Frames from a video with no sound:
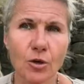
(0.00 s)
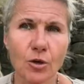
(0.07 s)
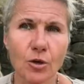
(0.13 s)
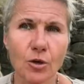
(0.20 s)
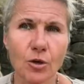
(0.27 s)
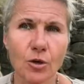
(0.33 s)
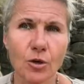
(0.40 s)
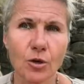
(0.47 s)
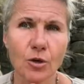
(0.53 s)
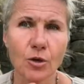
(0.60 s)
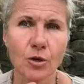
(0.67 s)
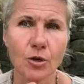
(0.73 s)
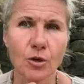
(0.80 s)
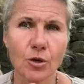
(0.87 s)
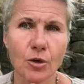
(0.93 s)
quite
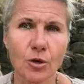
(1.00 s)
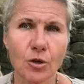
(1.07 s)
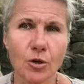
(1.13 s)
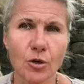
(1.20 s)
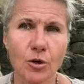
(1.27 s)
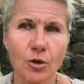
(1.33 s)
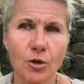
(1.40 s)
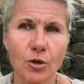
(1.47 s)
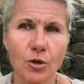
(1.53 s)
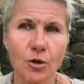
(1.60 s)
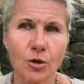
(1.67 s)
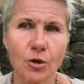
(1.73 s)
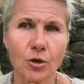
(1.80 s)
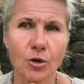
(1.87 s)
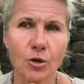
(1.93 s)
virtually, is
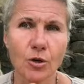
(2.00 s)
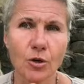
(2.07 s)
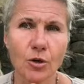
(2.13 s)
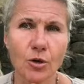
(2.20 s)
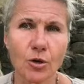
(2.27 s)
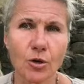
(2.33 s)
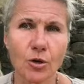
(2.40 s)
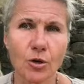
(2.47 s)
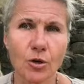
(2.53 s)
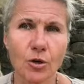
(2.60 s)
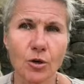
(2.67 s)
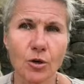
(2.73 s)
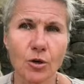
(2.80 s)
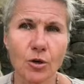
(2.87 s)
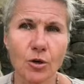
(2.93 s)
like joints. And
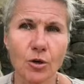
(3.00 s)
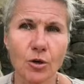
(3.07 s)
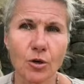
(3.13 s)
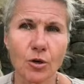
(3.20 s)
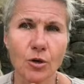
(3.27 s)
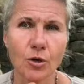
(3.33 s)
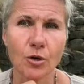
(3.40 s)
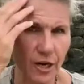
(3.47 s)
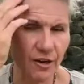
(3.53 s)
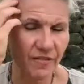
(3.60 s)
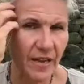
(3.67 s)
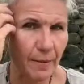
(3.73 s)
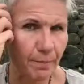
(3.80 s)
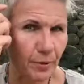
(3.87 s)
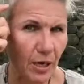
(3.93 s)
so having a
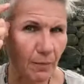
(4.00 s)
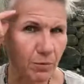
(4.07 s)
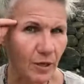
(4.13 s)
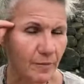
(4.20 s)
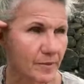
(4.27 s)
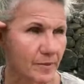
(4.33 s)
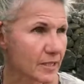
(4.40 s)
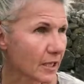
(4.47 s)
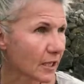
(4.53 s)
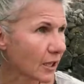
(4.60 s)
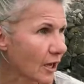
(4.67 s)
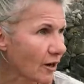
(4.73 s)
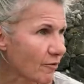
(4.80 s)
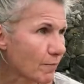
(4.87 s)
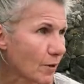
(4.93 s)
lot of hip problems,
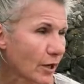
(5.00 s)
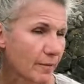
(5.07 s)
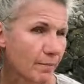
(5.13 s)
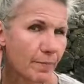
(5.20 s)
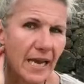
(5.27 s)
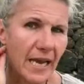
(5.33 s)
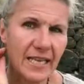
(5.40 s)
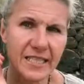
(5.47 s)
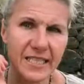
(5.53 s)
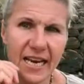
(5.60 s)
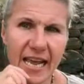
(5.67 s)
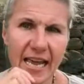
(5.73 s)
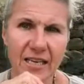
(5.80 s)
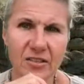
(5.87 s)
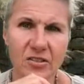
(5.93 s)
a lot of body pains
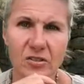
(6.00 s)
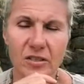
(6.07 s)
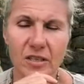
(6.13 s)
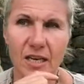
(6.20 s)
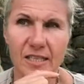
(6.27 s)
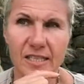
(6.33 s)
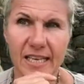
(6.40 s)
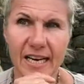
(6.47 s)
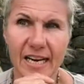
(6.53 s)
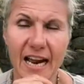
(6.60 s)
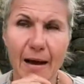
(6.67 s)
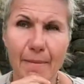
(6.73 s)
and aches started